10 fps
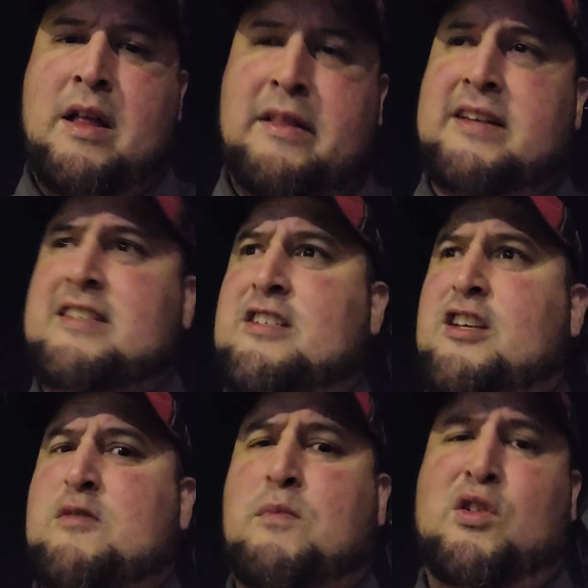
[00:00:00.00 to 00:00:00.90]
This is
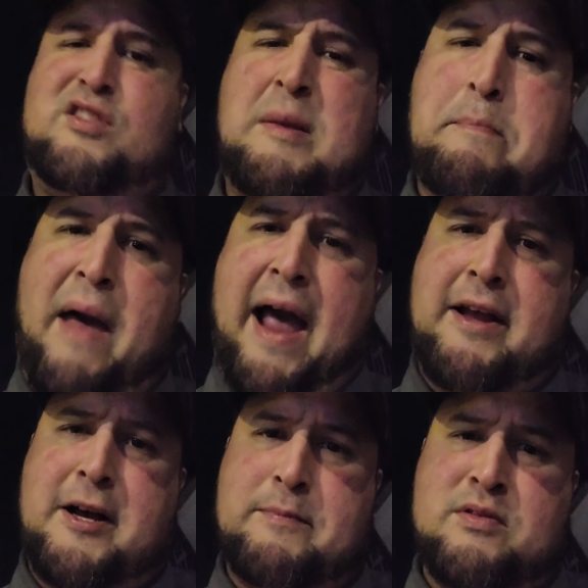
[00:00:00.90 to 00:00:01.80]
just mostly
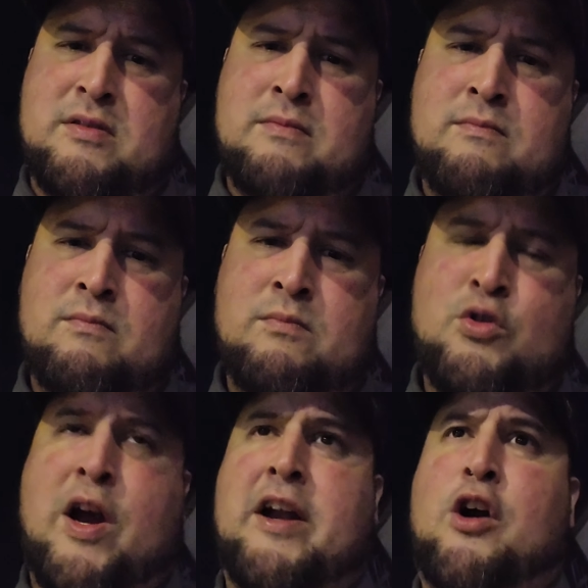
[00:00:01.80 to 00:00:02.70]
backups
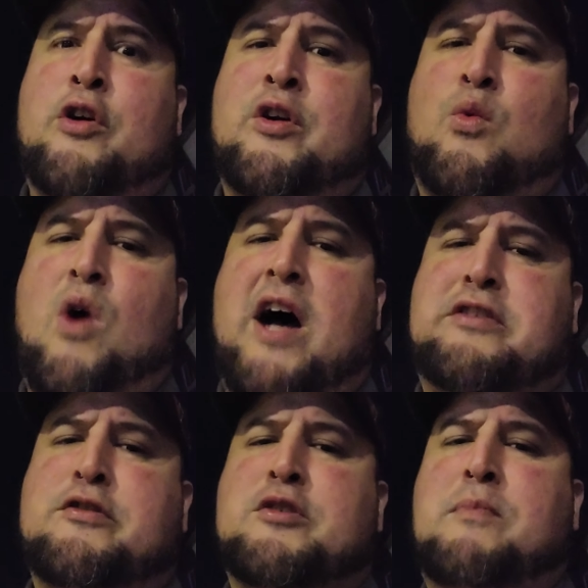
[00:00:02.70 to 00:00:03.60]
trying to earn a
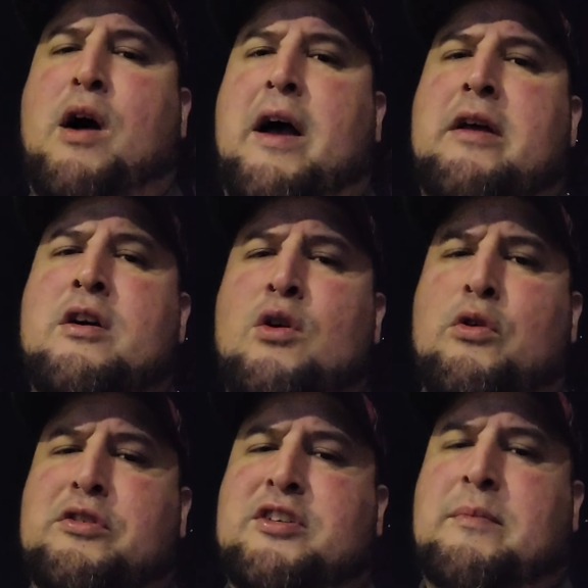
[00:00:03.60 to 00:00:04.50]
roster spot
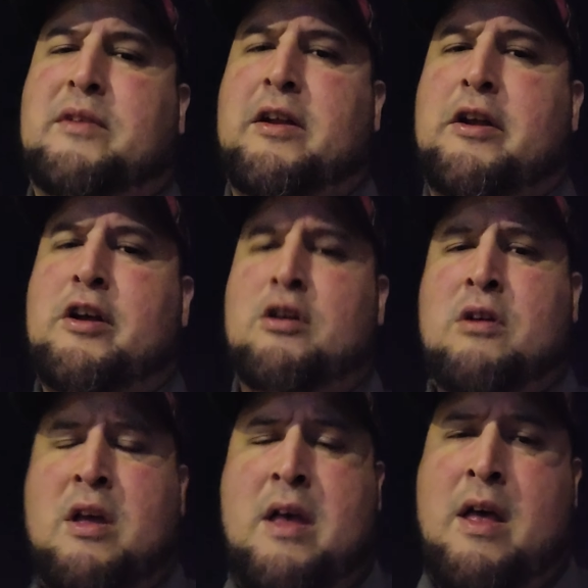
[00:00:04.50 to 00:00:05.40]
or something, you know?
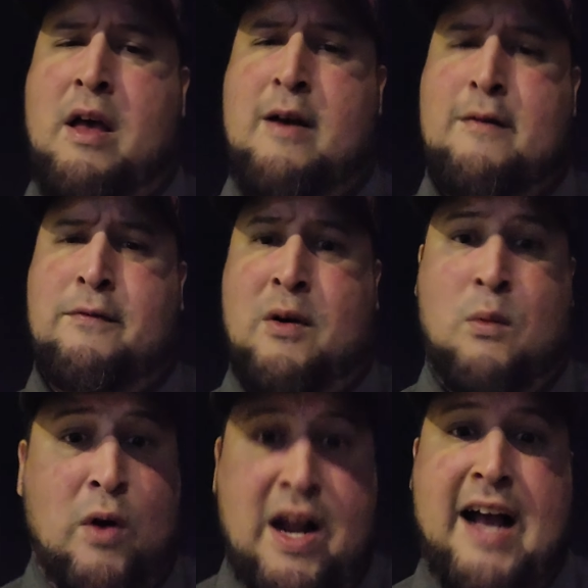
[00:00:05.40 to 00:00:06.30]
From
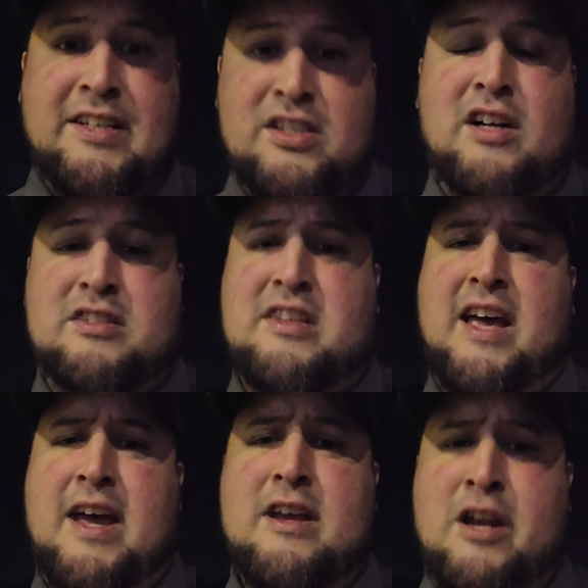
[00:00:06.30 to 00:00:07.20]
what I saw
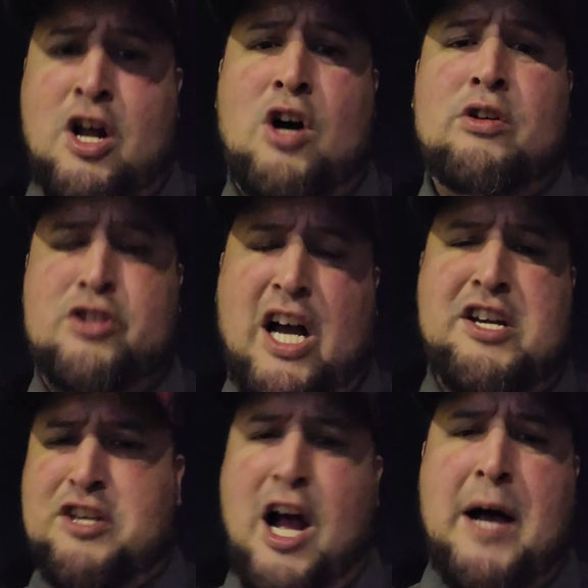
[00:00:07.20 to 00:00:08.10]
today, you know,
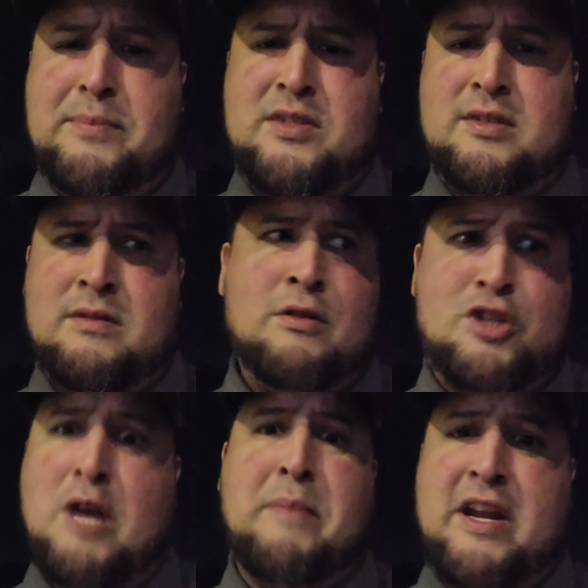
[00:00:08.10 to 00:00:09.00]
Josh Dobbs
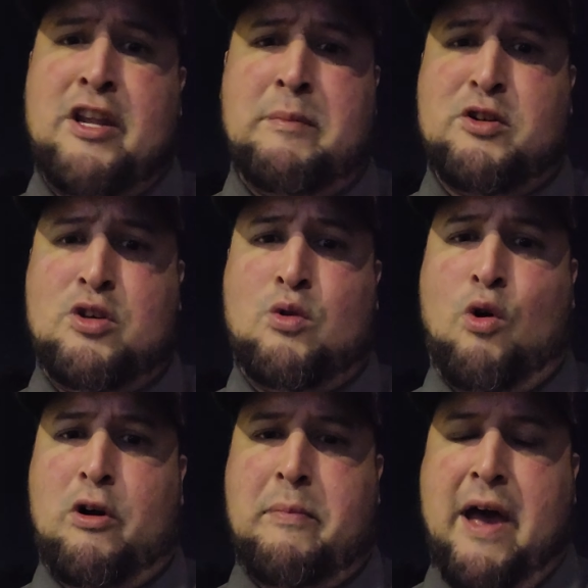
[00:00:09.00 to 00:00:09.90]
should be the number two
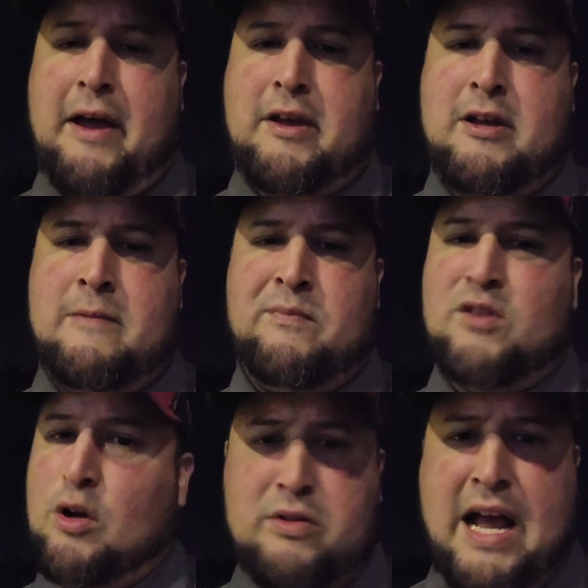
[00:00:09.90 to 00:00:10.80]
quarterback.
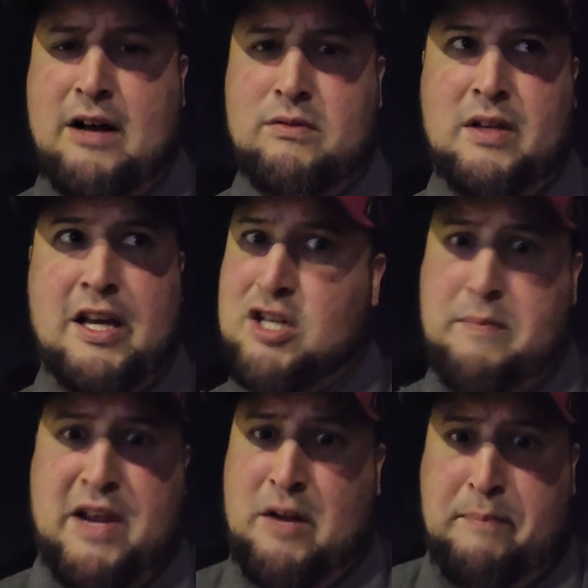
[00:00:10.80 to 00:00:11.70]
No doubt, he should
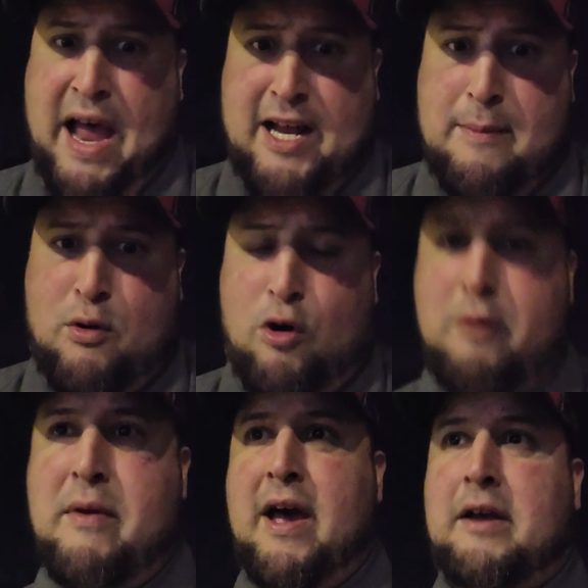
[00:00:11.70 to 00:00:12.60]
be the backup
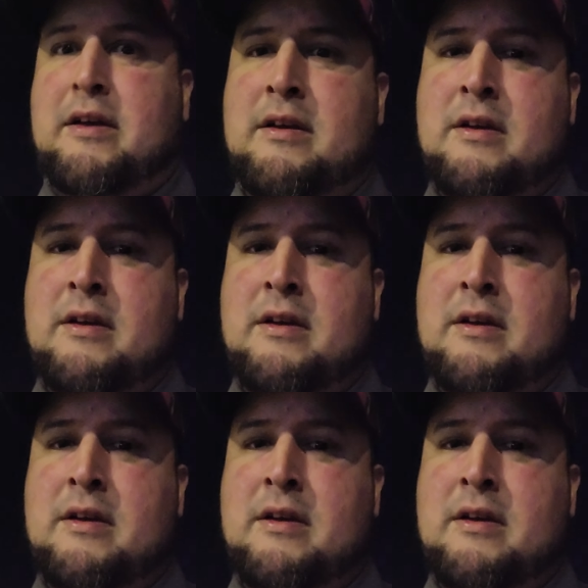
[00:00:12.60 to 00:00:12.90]
quarterback.